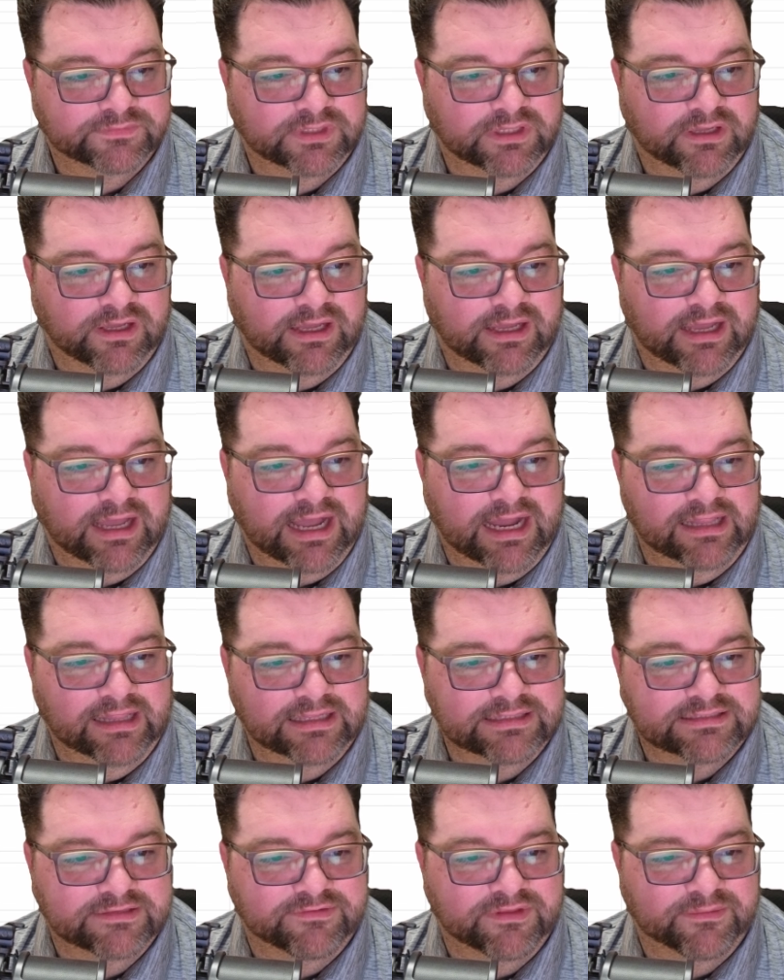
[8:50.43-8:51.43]

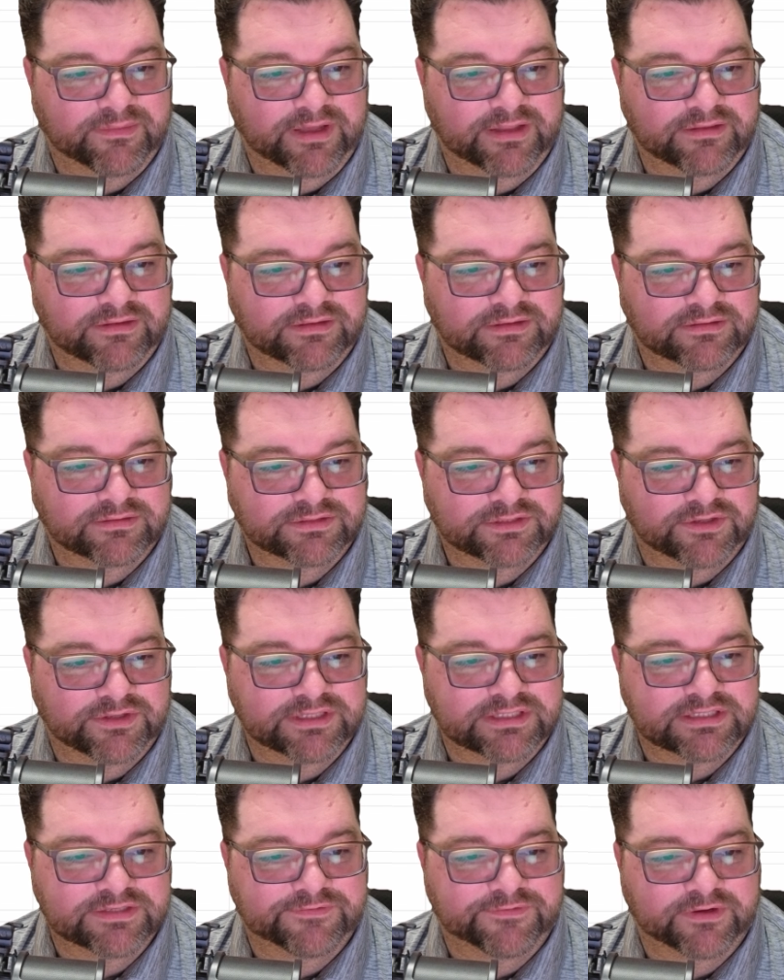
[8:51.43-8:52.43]
highlights of the month. So
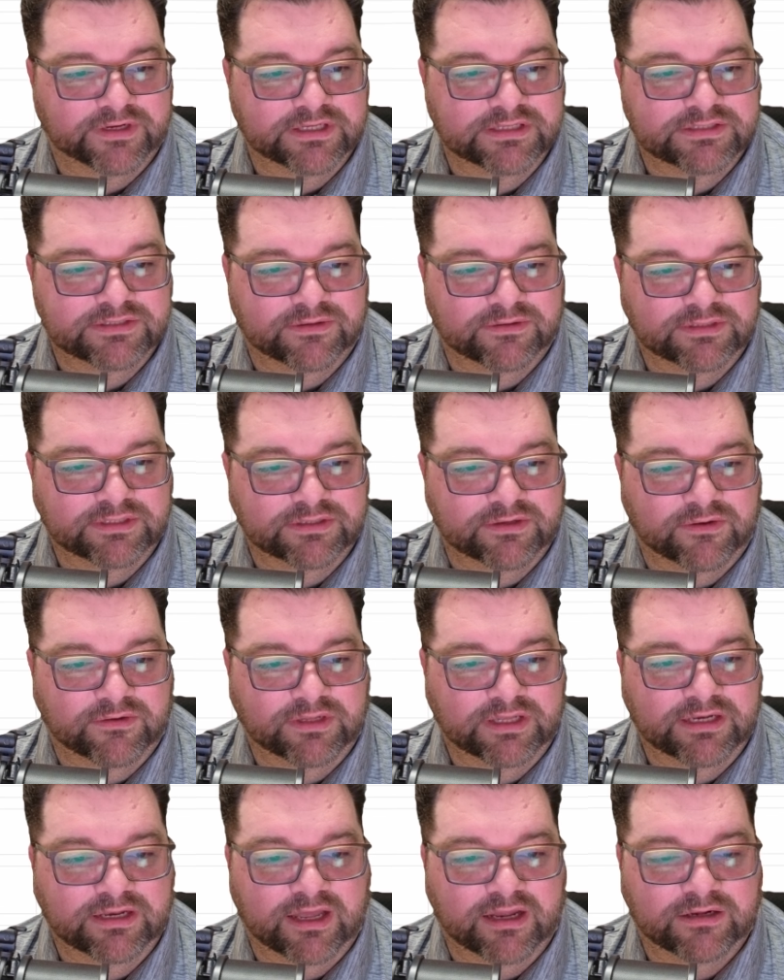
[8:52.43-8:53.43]
this is for consultant
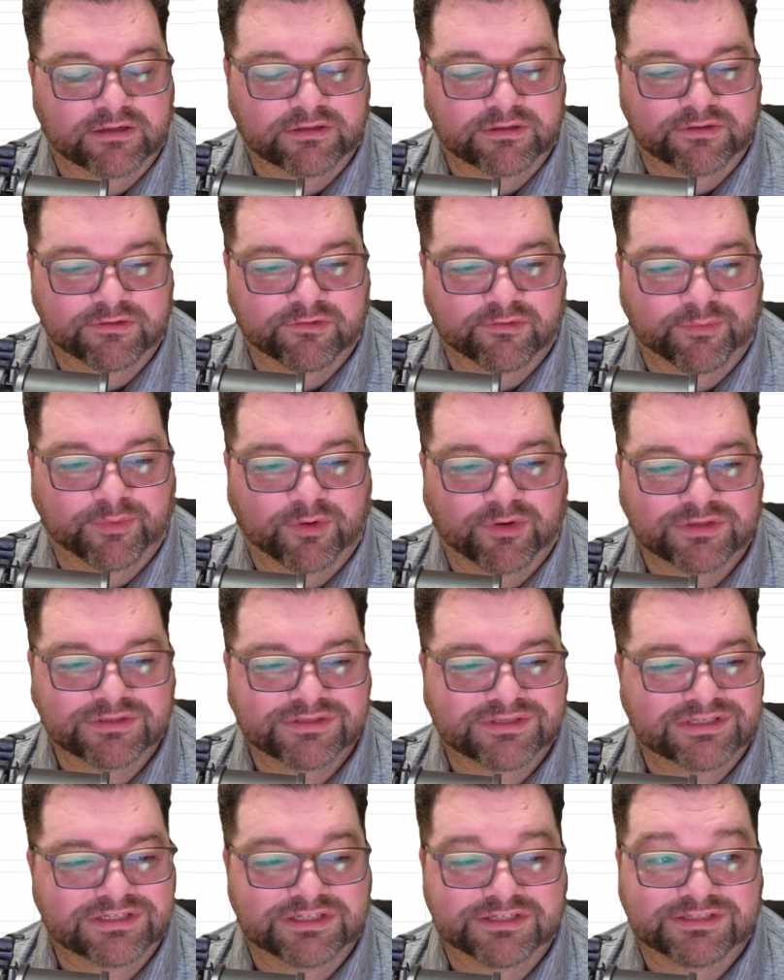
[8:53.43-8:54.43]
only, not including the report.
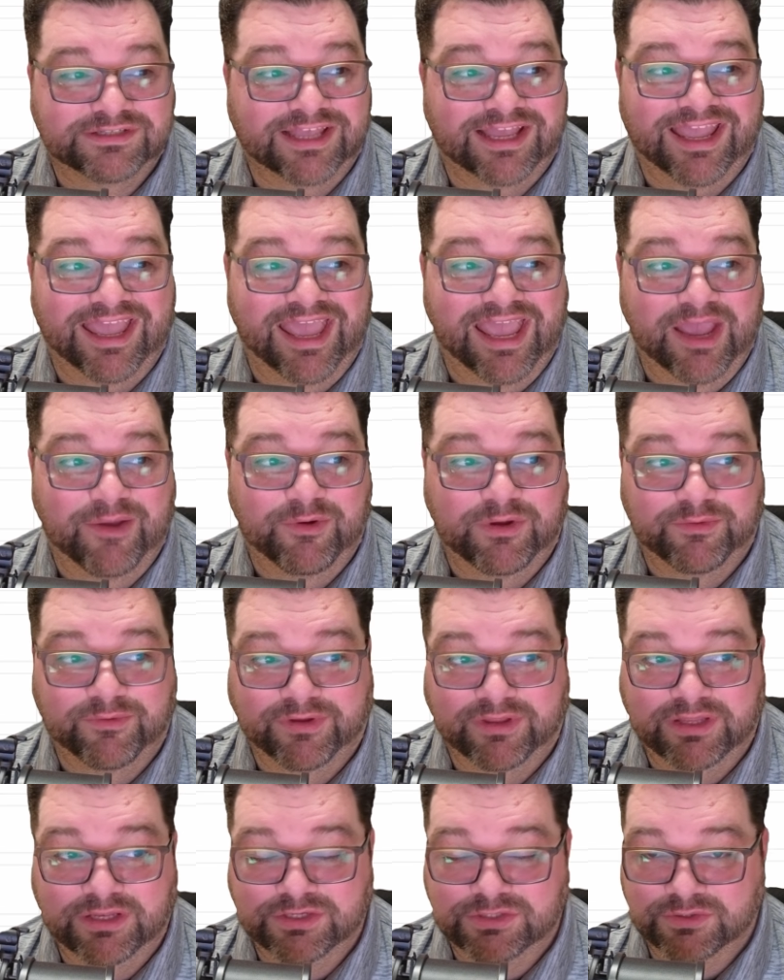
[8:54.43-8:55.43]
So this is just like, hey, we
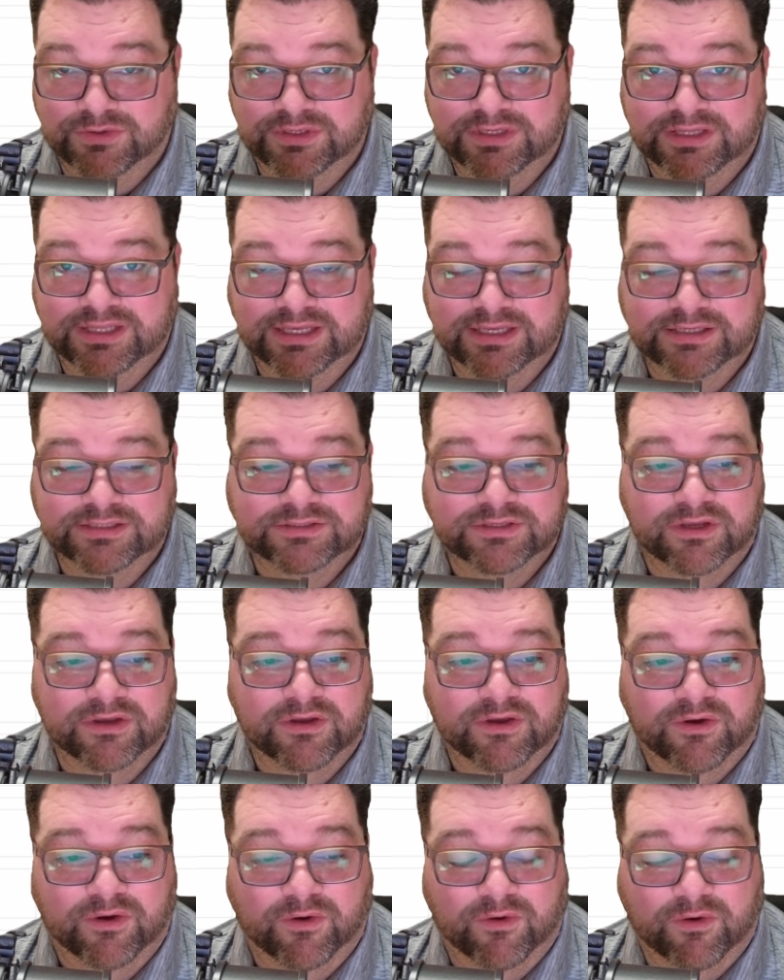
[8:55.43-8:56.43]
really enjoyed this,
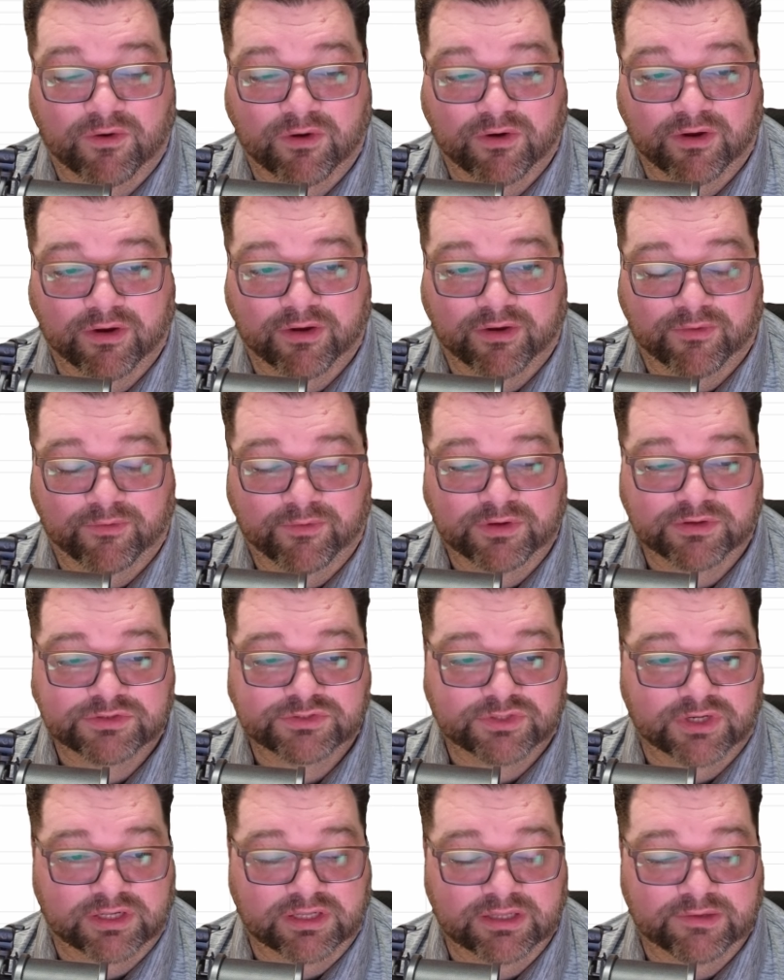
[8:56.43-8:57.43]
or we were
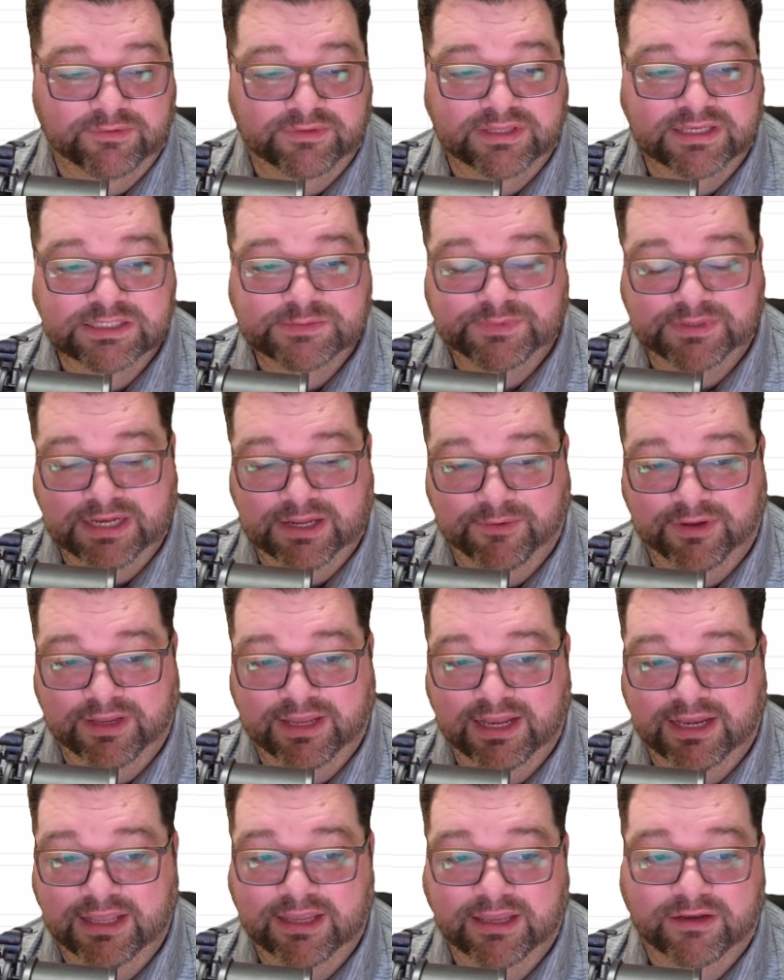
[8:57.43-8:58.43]
struggling with this, but now we're
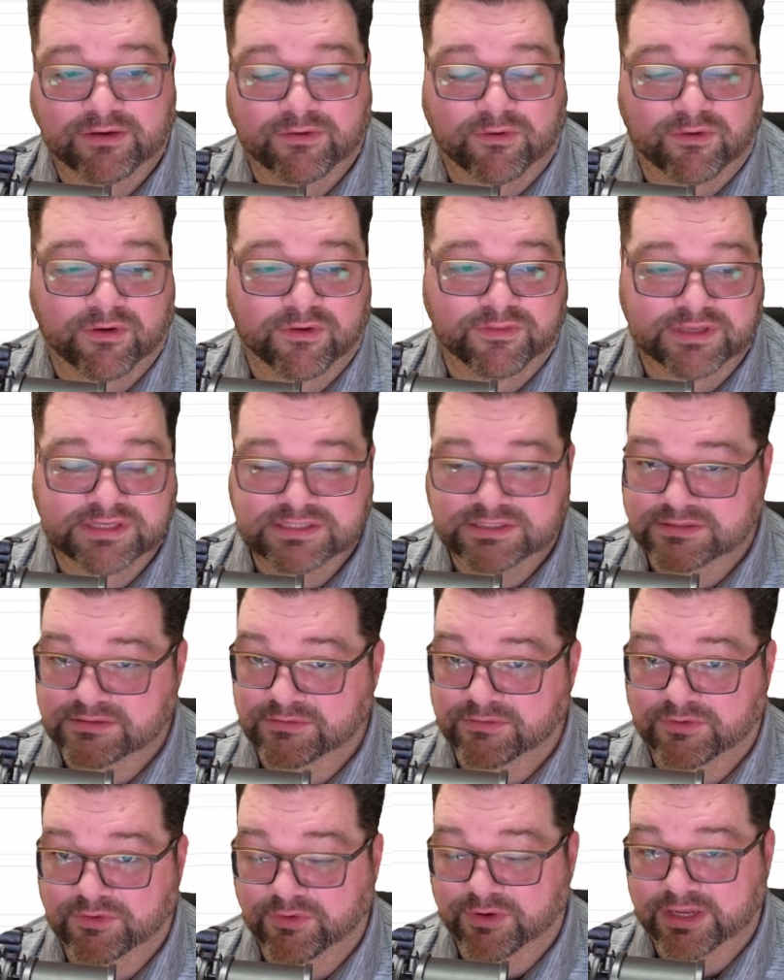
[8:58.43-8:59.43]
getting it, or this
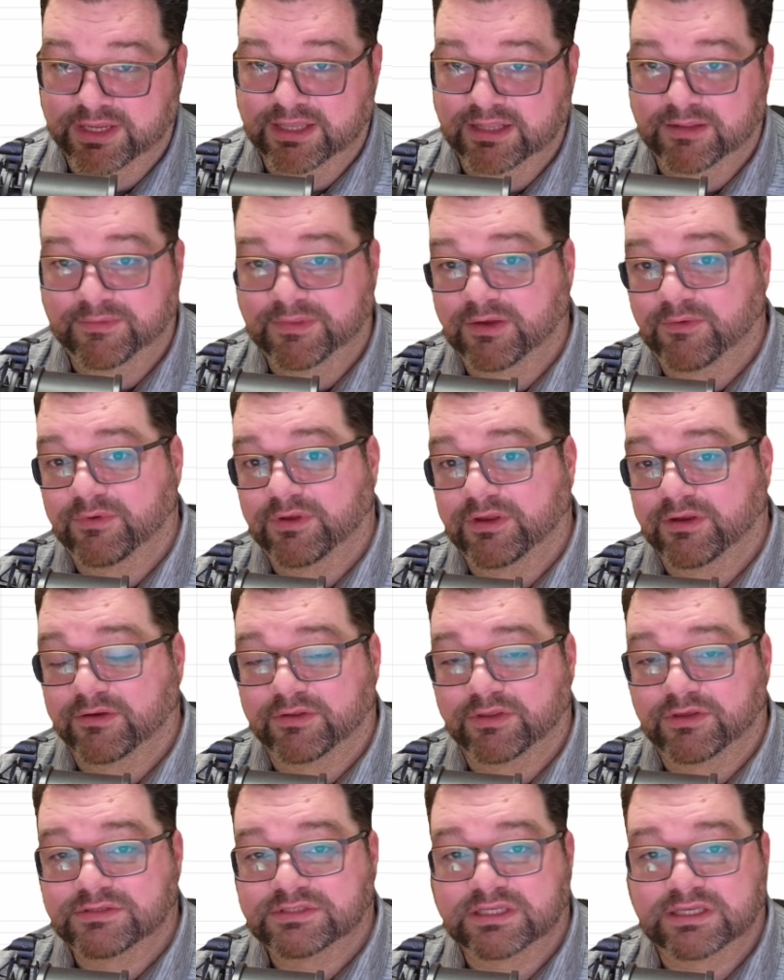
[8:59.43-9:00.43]
curriculum that we are
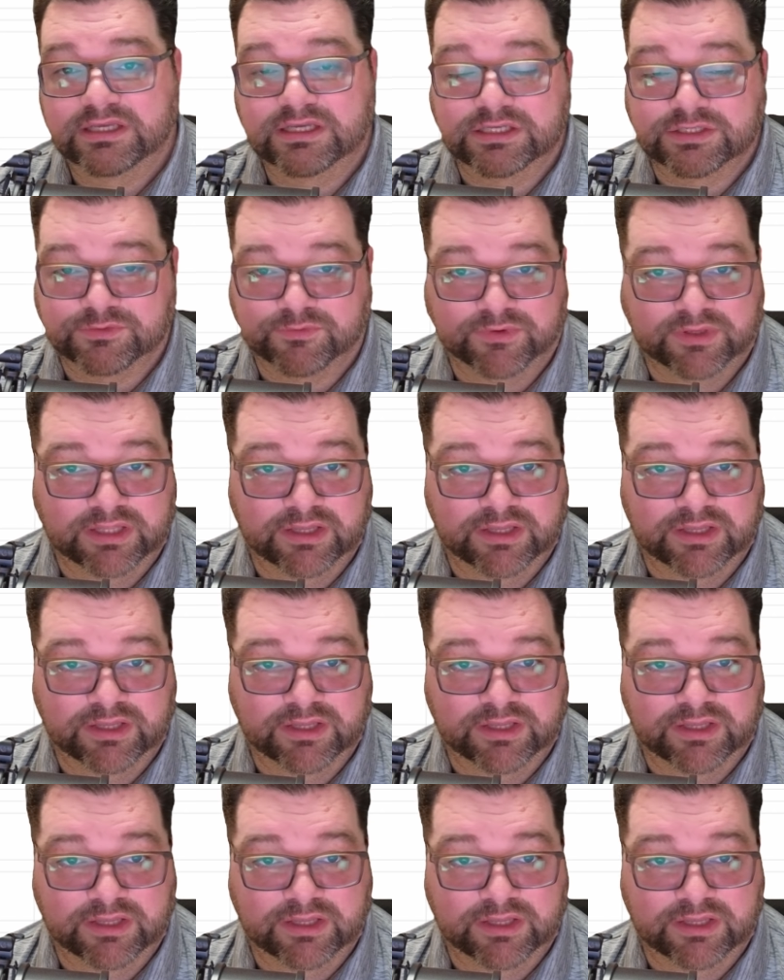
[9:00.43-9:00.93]
using is really